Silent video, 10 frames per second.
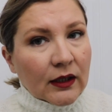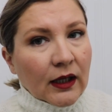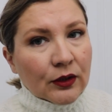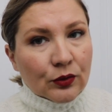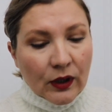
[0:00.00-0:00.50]

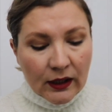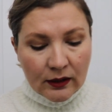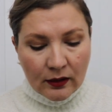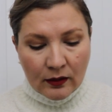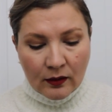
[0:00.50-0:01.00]
I
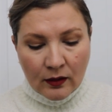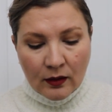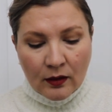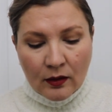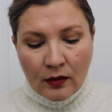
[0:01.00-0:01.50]
tried
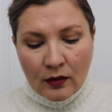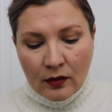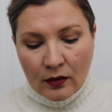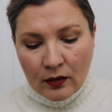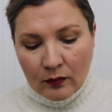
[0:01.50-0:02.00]

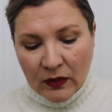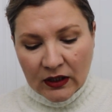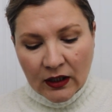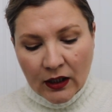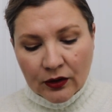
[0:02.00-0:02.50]

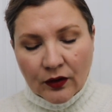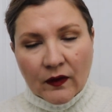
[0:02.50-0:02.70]
many other